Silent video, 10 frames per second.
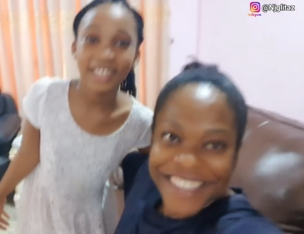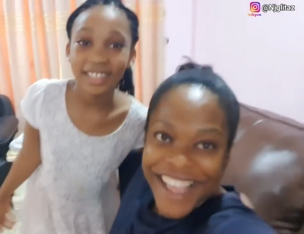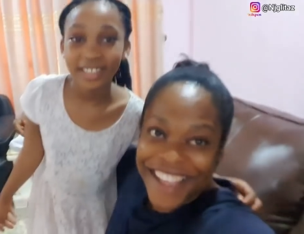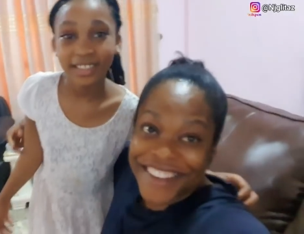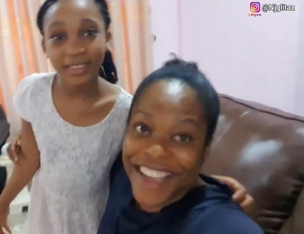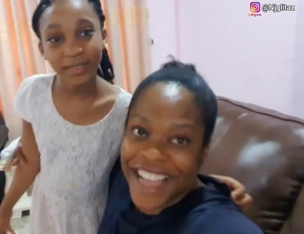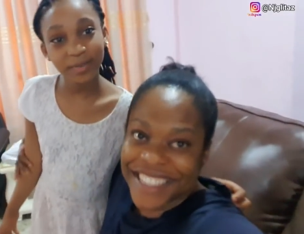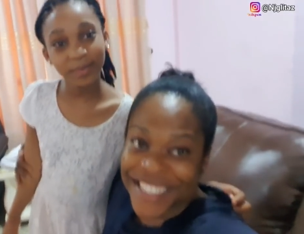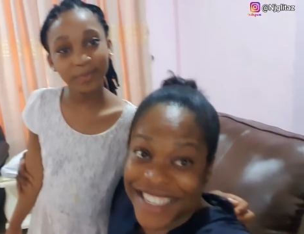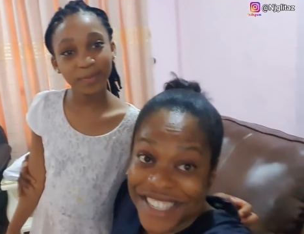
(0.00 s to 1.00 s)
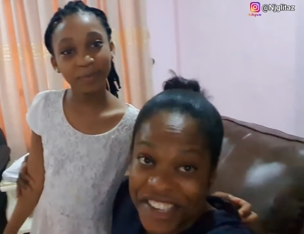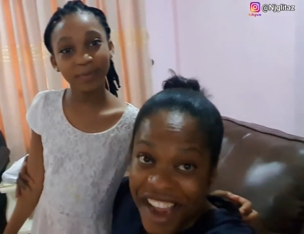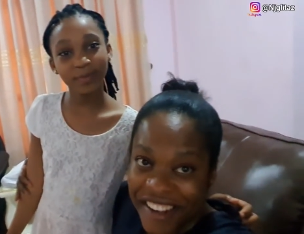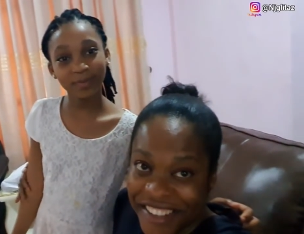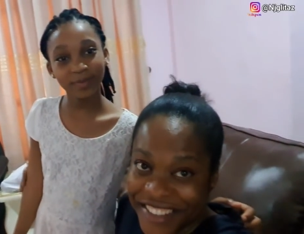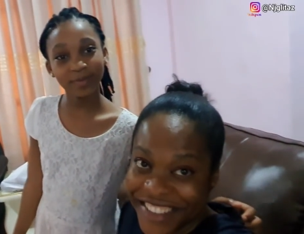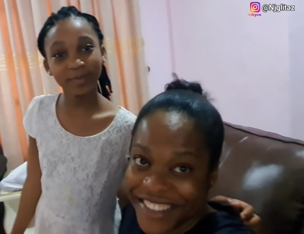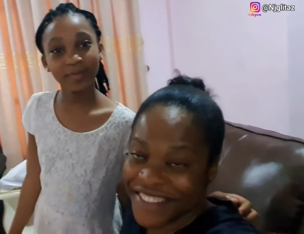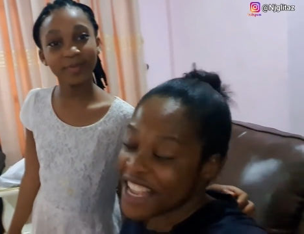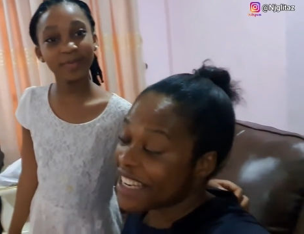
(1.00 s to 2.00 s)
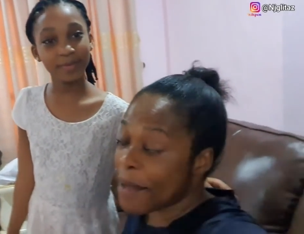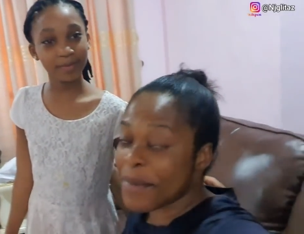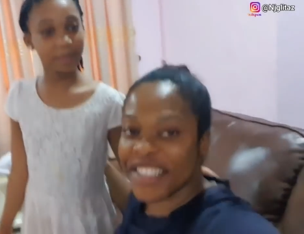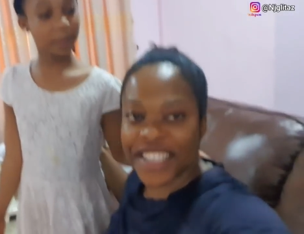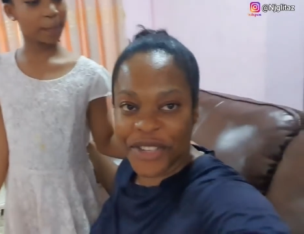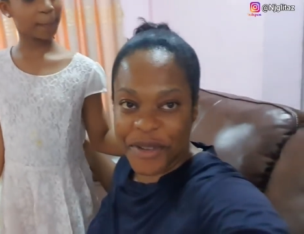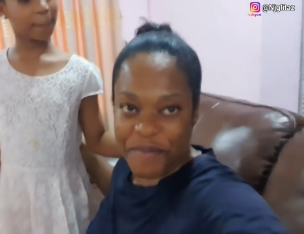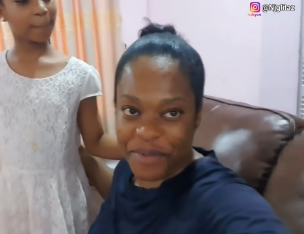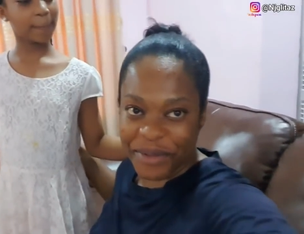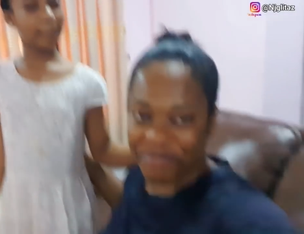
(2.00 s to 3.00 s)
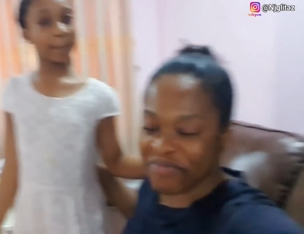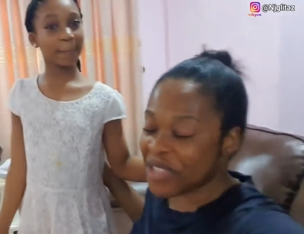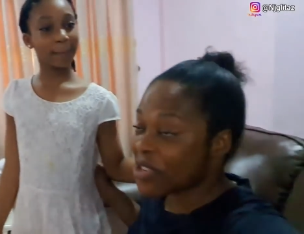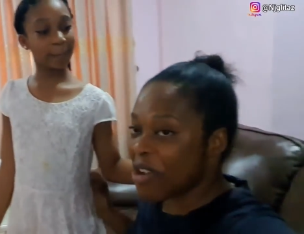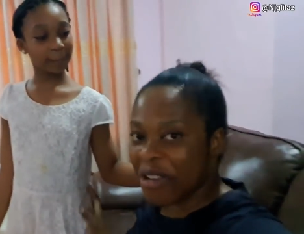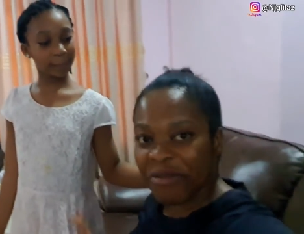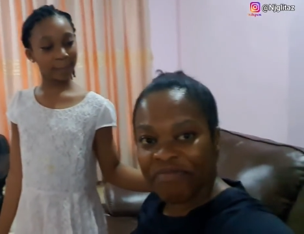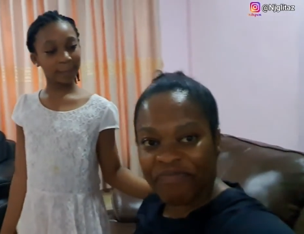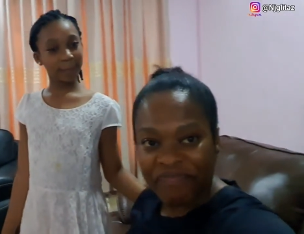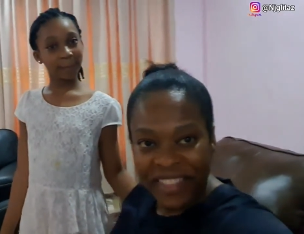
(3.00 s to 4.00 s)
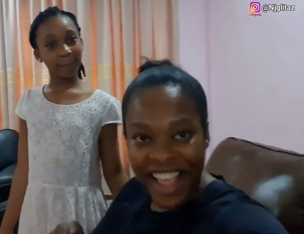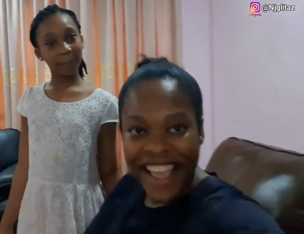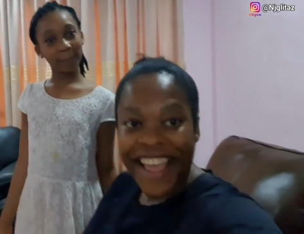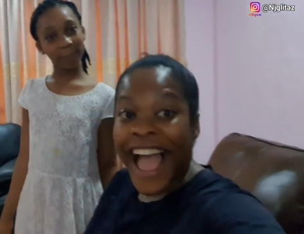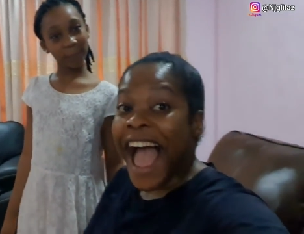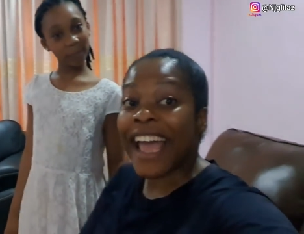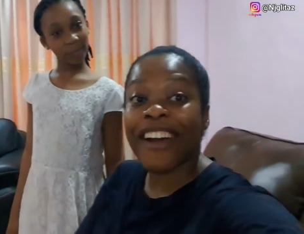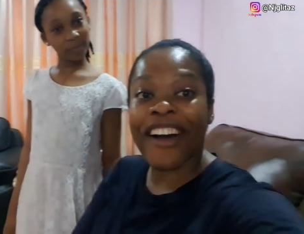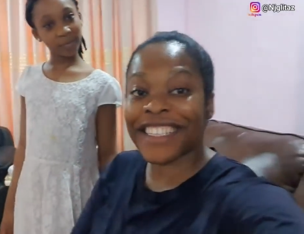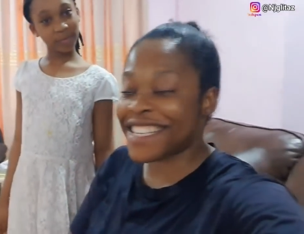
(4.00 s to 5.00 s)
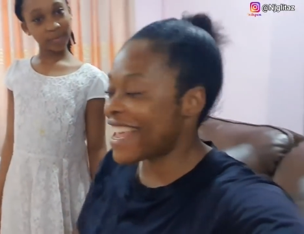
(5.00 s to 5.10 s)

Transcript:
Speaker 1: Say hi, you guys. This is Sharon. Let me gist you, Pooh. So. I got